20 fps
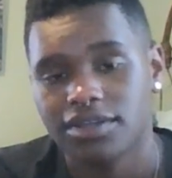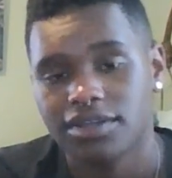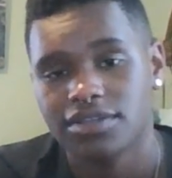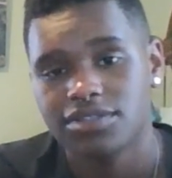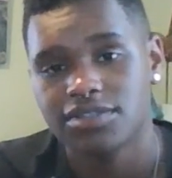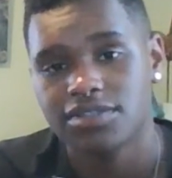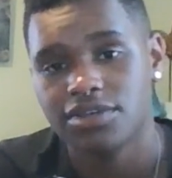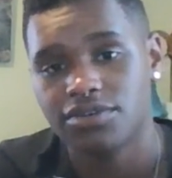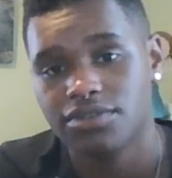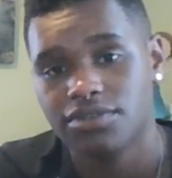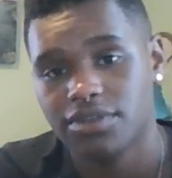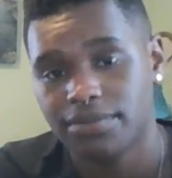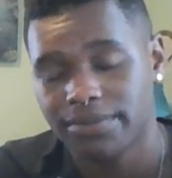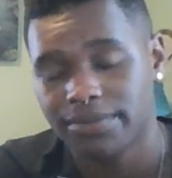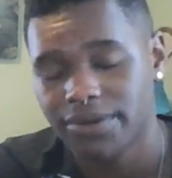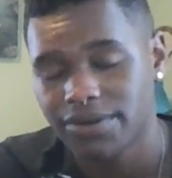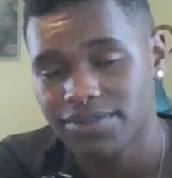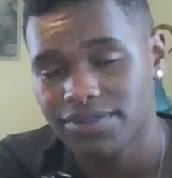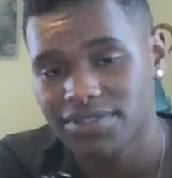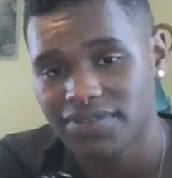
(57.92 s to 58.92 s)
So the
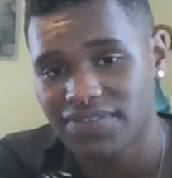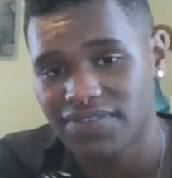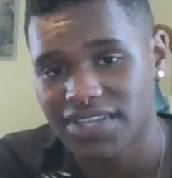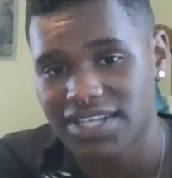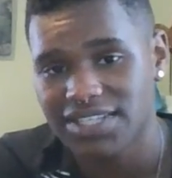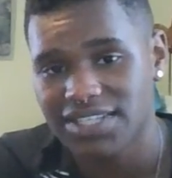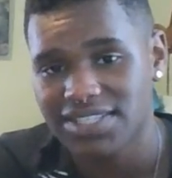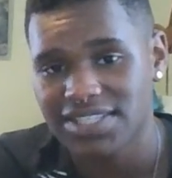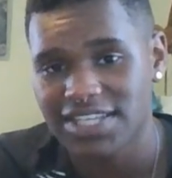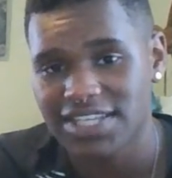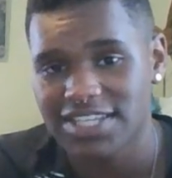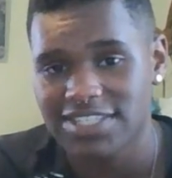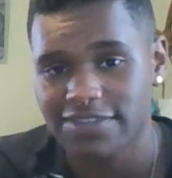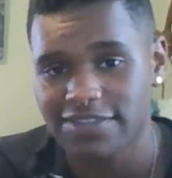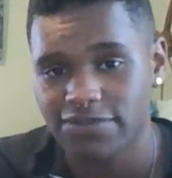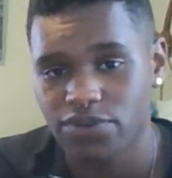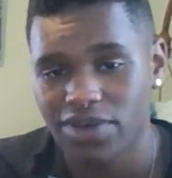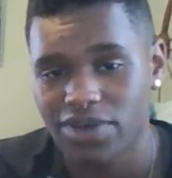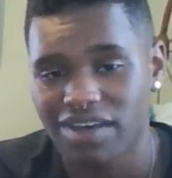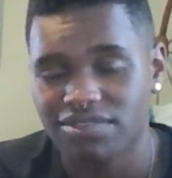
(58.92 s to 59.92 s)
pros of this is
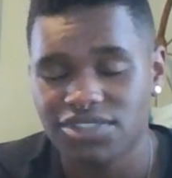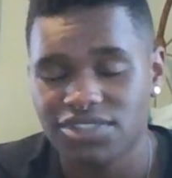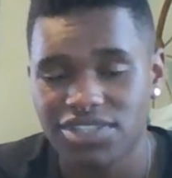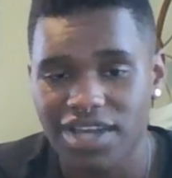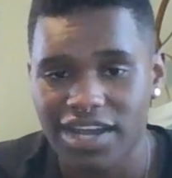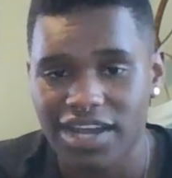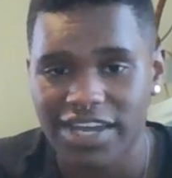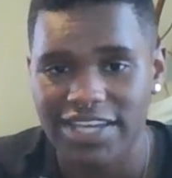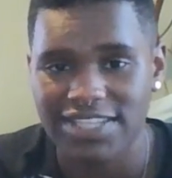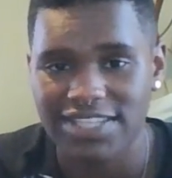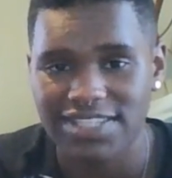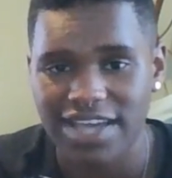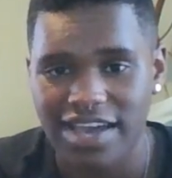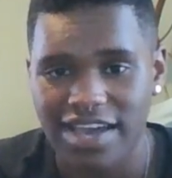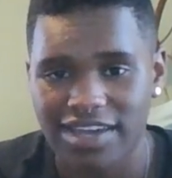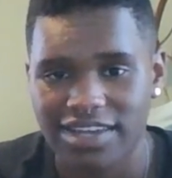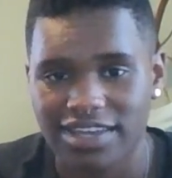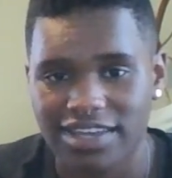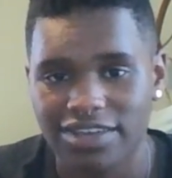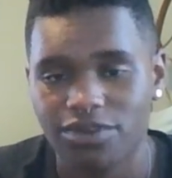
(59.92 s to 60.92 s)
if you have shot
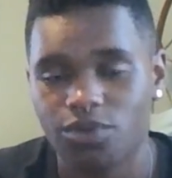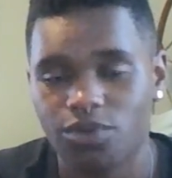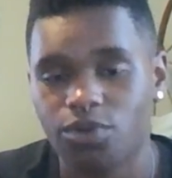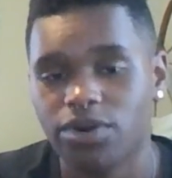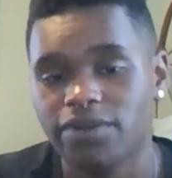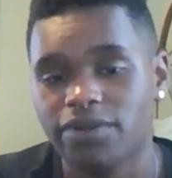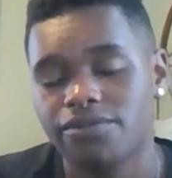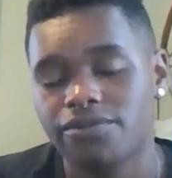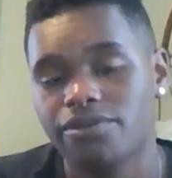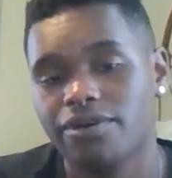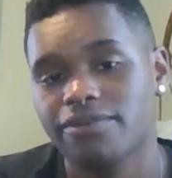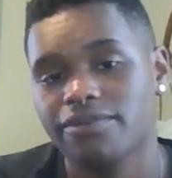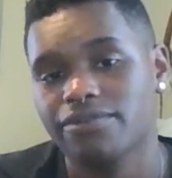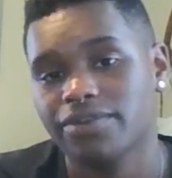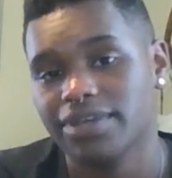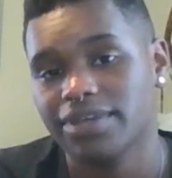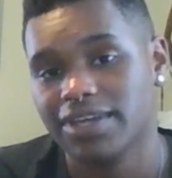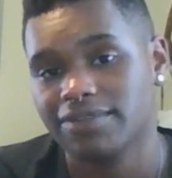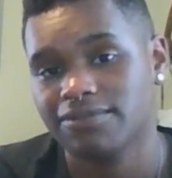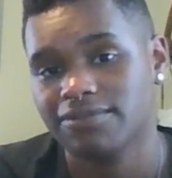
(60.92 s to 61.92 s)
anxiety or if you are
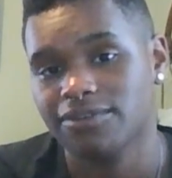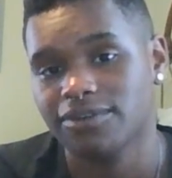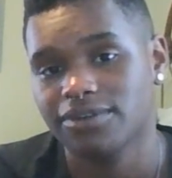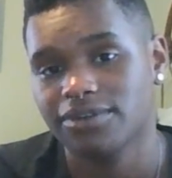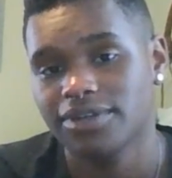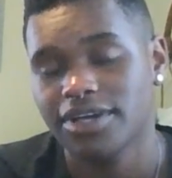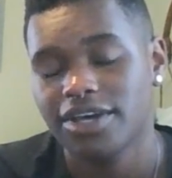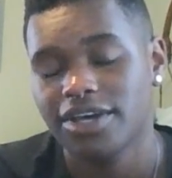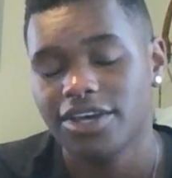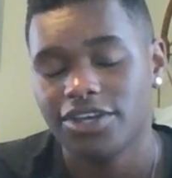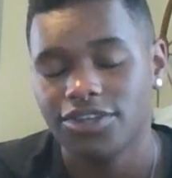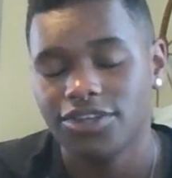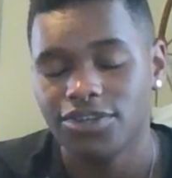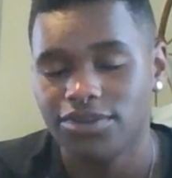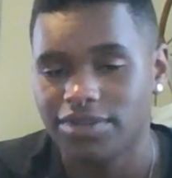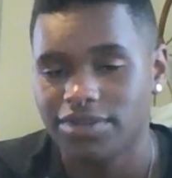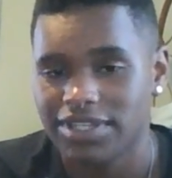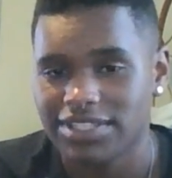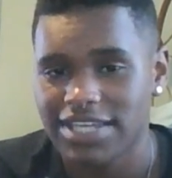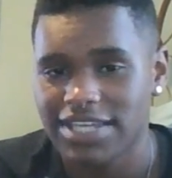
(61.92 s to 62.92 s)
forgetful,
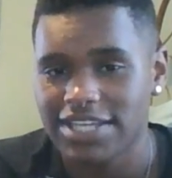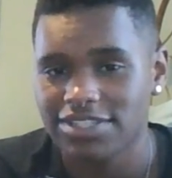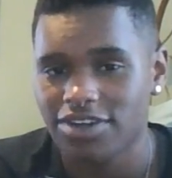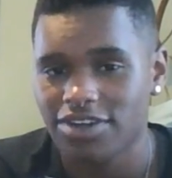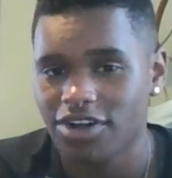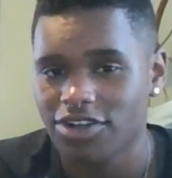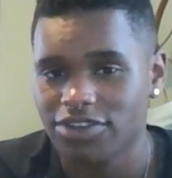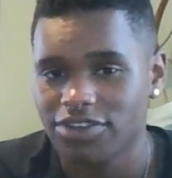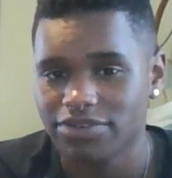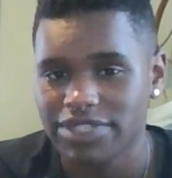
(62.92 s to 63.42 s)
it takes all the